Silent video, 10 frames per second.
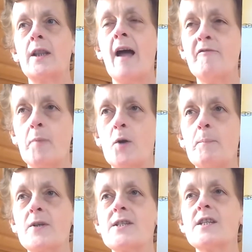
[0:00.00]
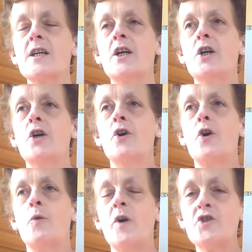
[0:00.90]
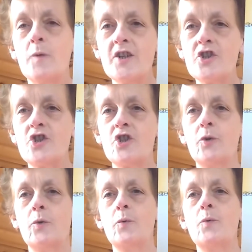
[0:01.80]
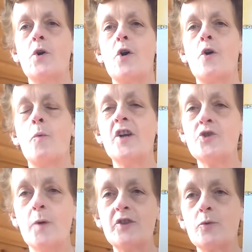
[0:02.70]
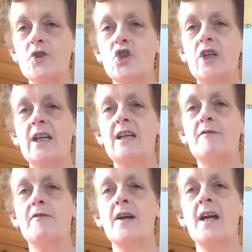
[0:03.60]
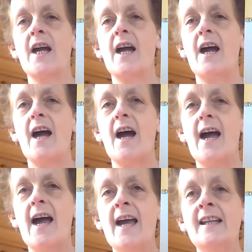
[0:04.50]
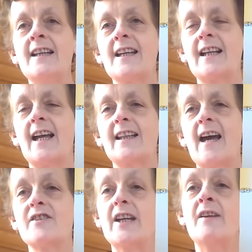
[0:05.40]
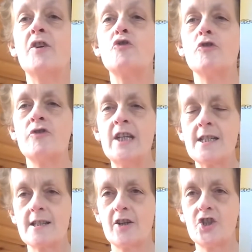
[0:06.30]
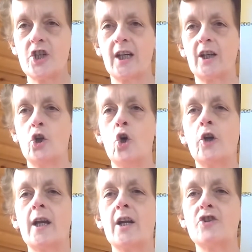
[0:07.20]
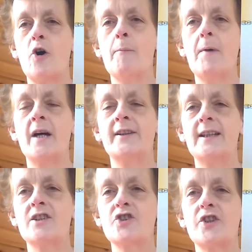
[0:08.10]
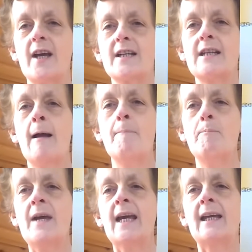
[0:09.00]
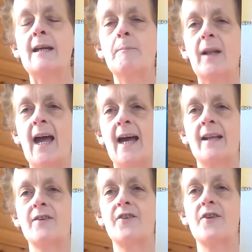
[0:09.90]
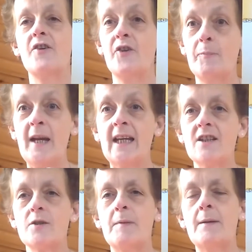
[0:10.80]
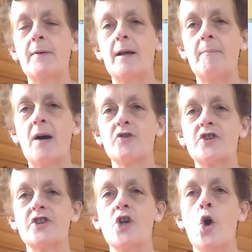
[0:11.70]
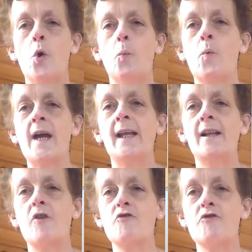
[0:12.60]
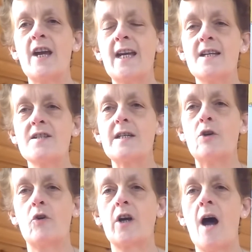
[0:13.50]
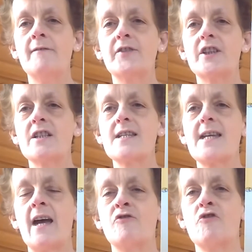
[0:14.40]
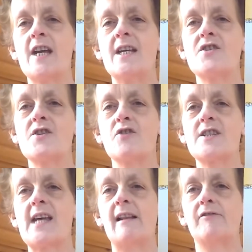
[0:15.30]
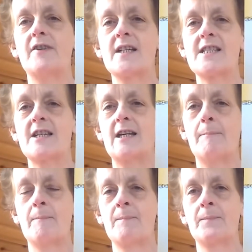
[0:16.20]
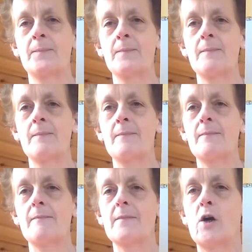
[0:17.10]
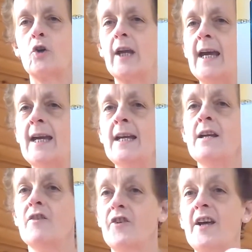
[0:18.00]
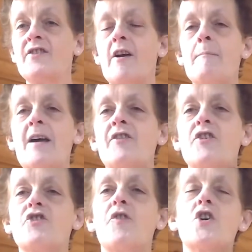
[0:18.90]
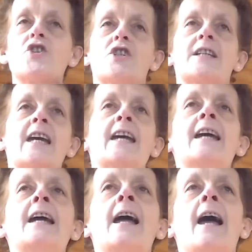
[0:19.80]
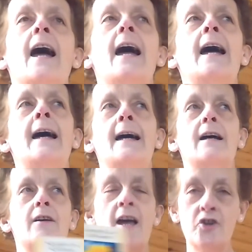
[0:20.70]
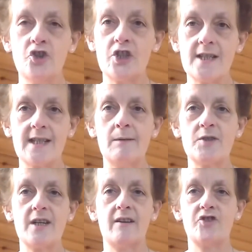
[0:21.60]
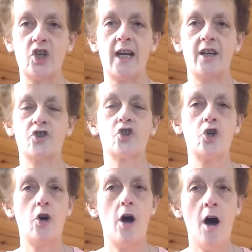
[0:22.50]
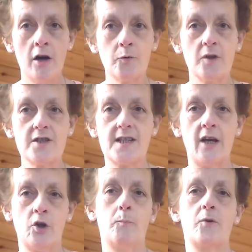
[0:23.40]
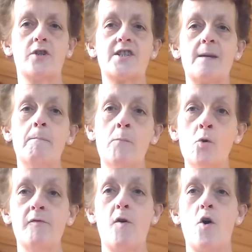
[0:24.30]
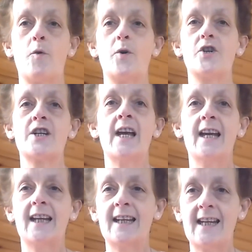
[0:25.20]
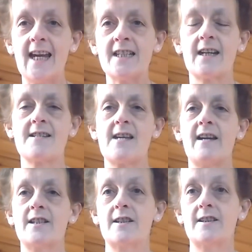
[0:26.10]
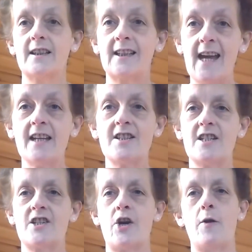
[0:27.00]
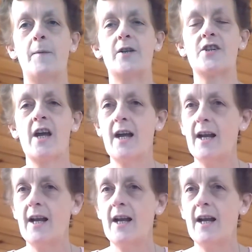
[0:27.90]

life purpose or what you want to do or what you want to achieve, anything like that, even researching it, looking it up on the internet, making plans, speaking to people about it will raise your confidence and raise your self-esteem. Okay, so that's our message for today. Energy seems to have changed. Onwards and upwards, move forward. Get excited, get determined.